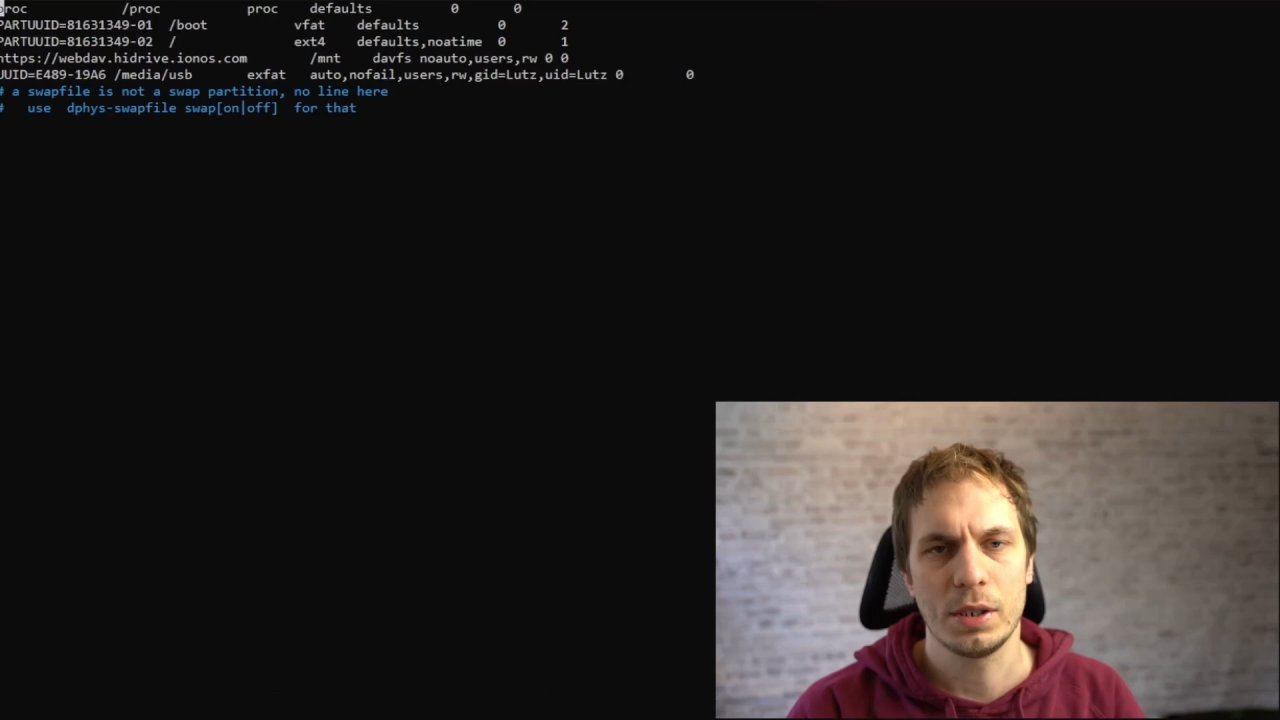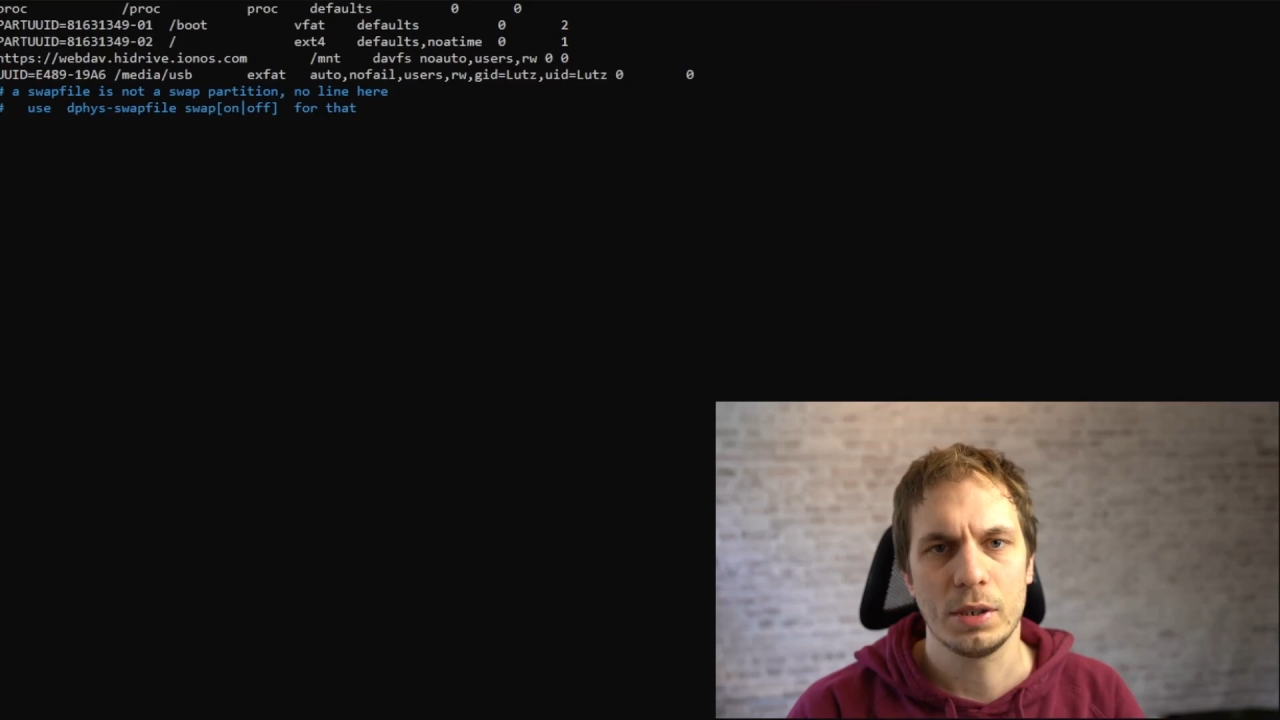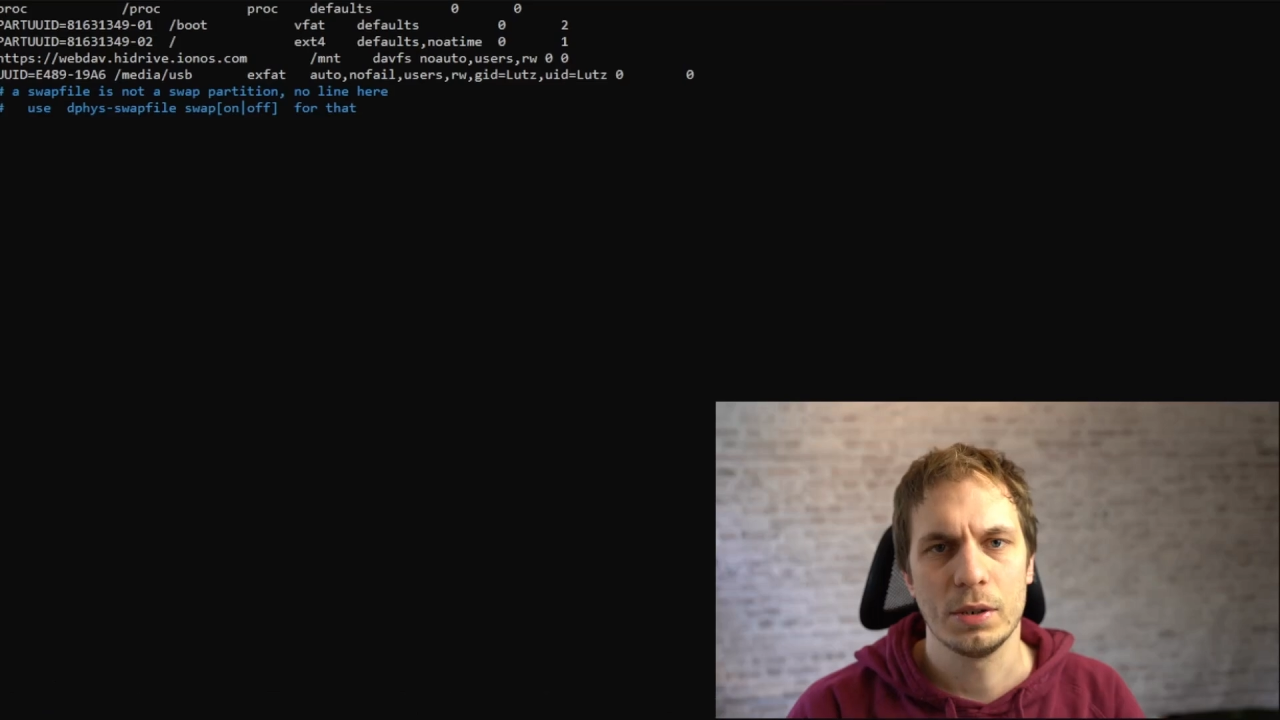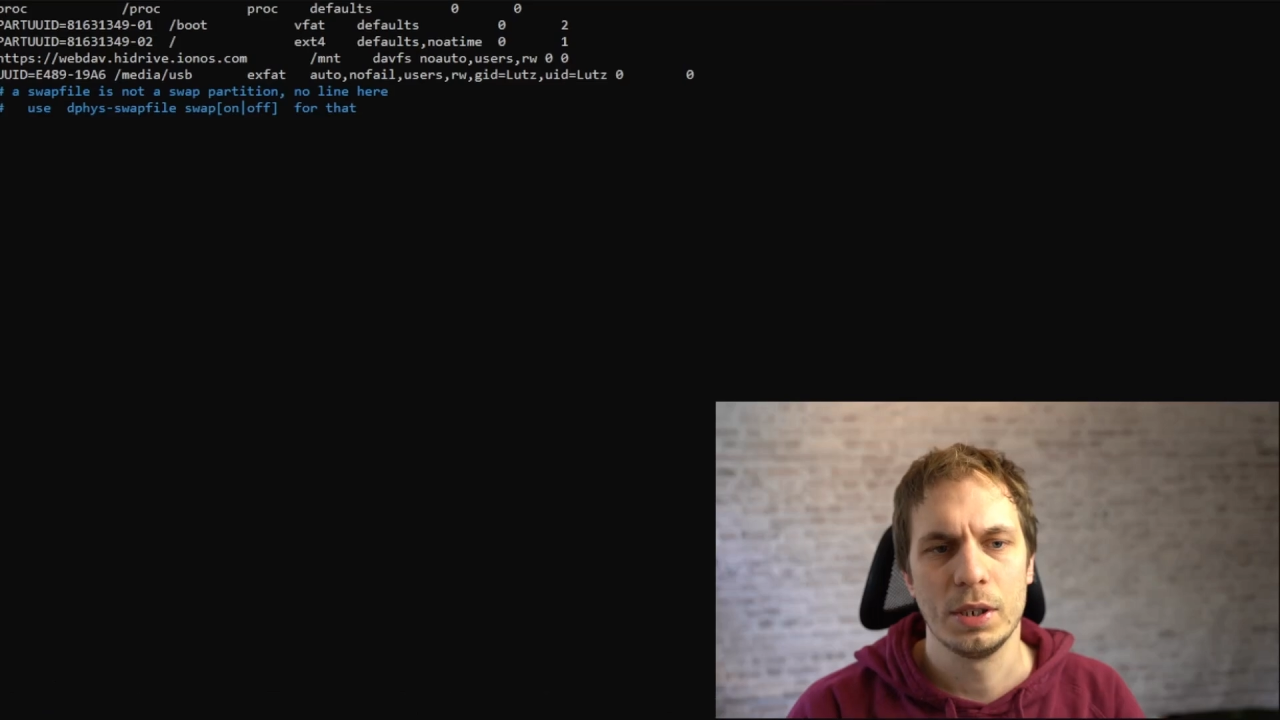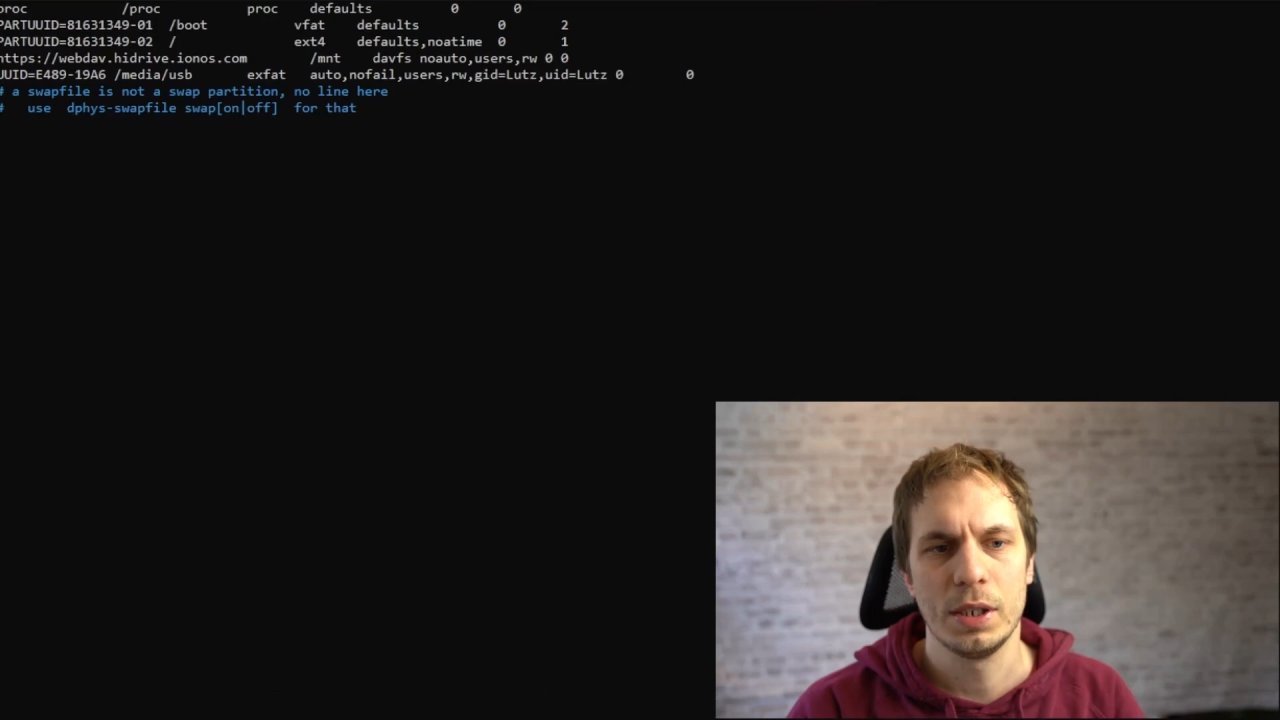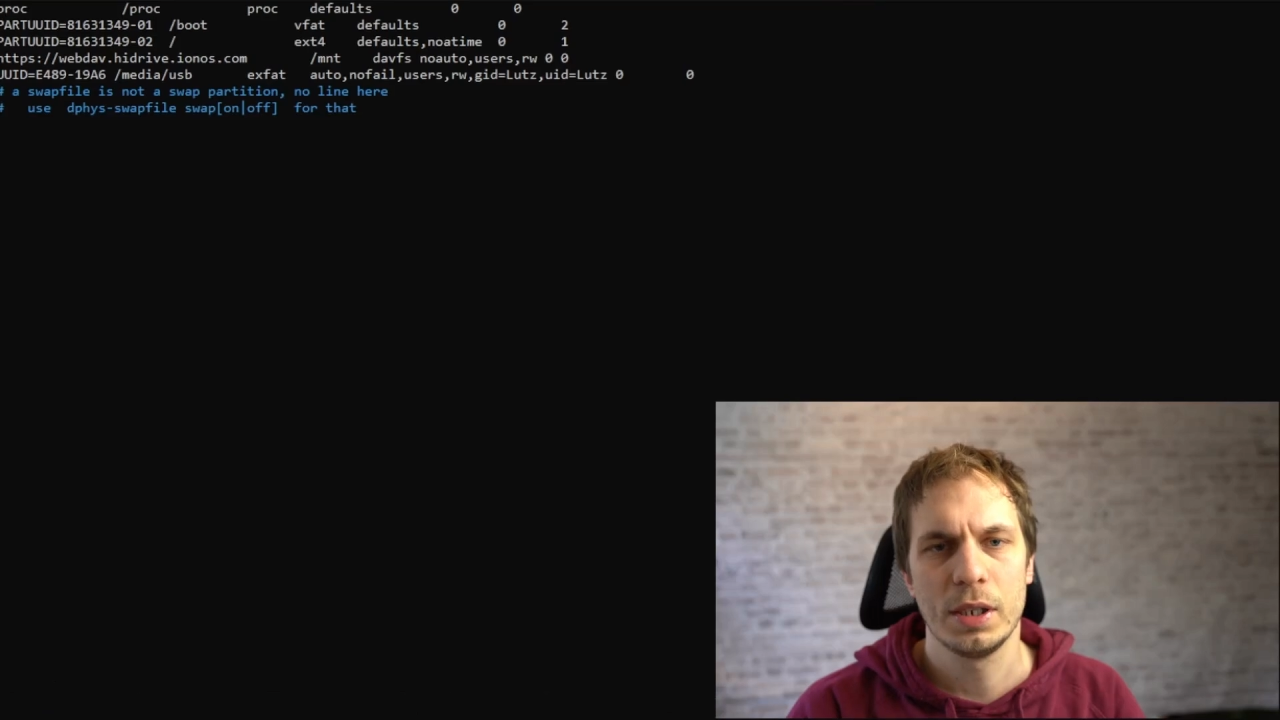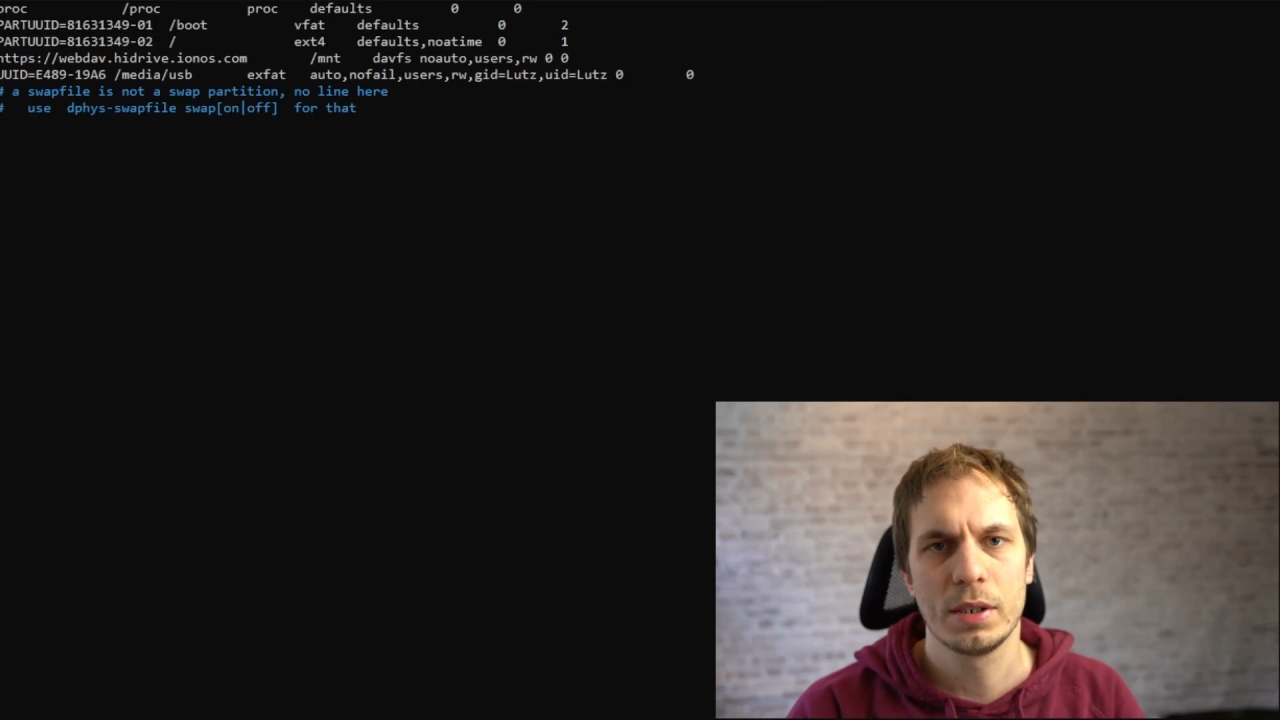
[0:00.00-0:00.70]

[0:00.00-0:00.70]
you need